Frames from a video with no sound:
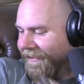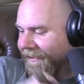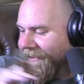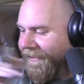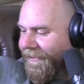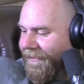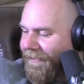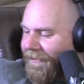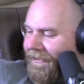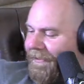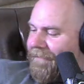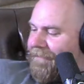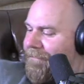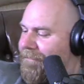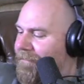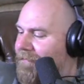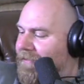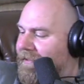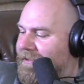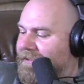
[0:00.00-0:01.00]
here we go.
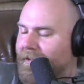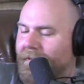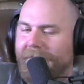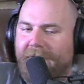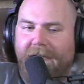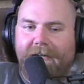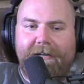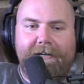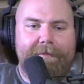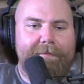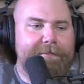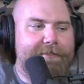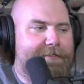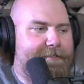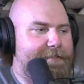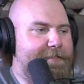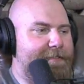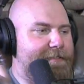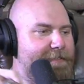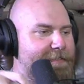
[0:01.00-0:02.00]

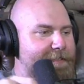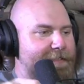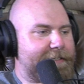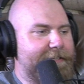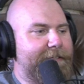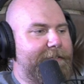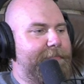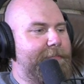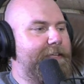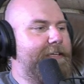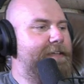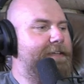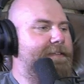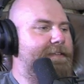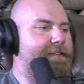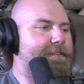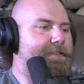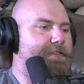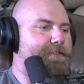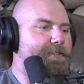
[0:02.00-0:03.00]
Sometimes it can mean
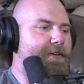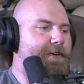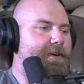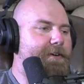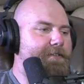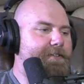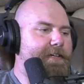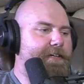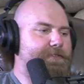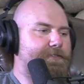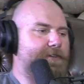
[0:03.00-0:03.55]
that the cigar is not